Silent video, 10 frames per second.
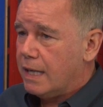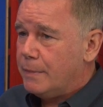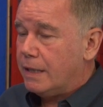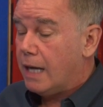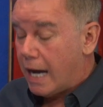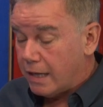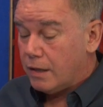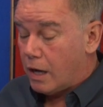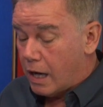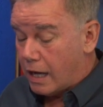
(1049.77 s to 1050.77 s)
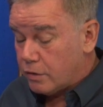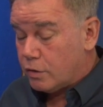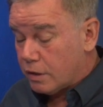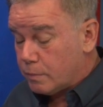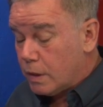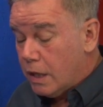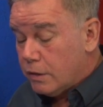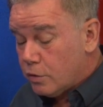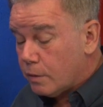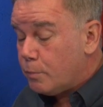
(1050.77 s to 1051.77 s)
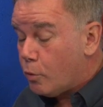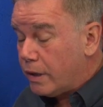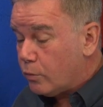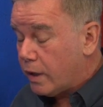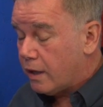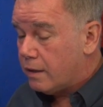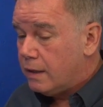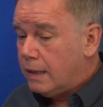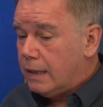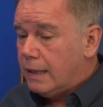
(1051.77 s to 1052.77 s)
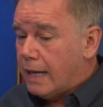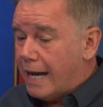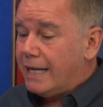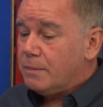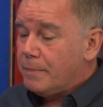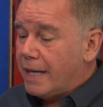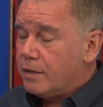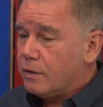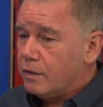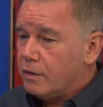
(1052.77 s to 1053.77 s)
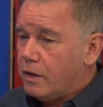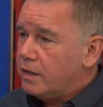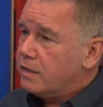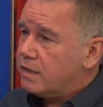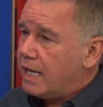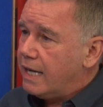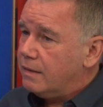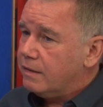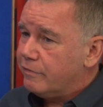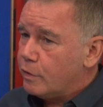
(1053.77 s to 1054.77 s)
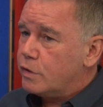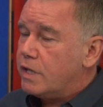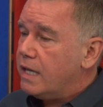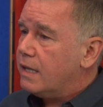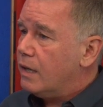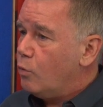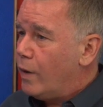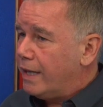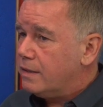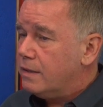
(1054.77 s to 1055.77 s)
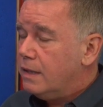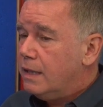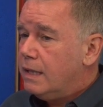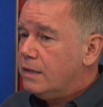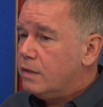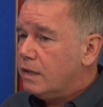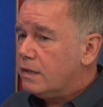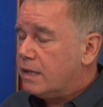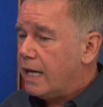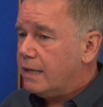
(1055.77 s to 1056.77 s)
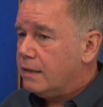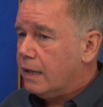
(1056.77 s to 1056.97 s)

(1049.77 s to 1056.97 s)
I mean, I, I to the to the point where I had met her on the set the first day that I went to the set.